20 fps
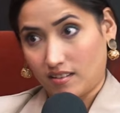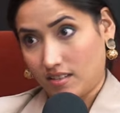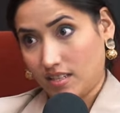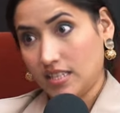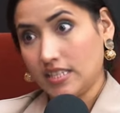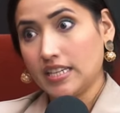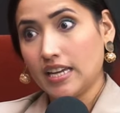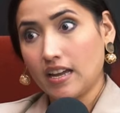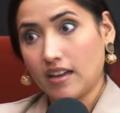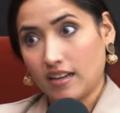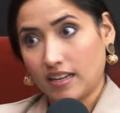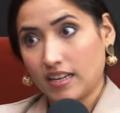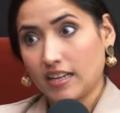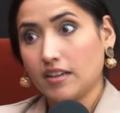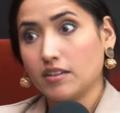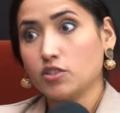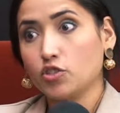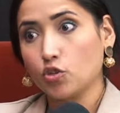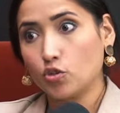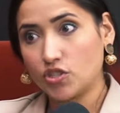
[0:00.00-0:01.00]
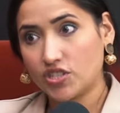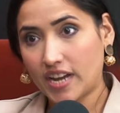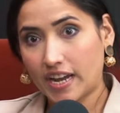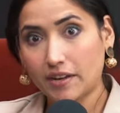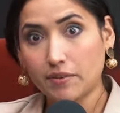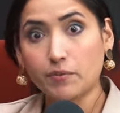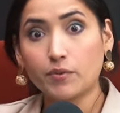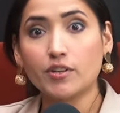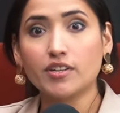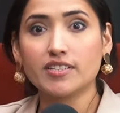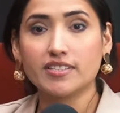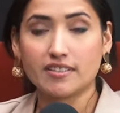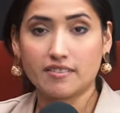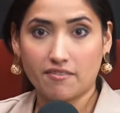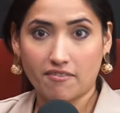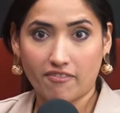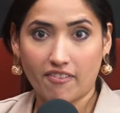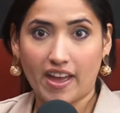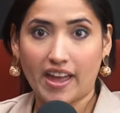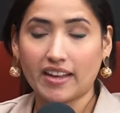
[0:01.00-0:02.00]
Canadian yeah, American. So diverse, in
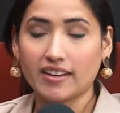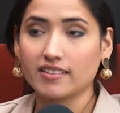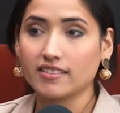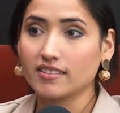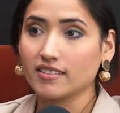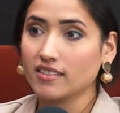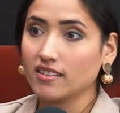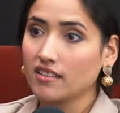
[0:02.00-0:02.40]
fact.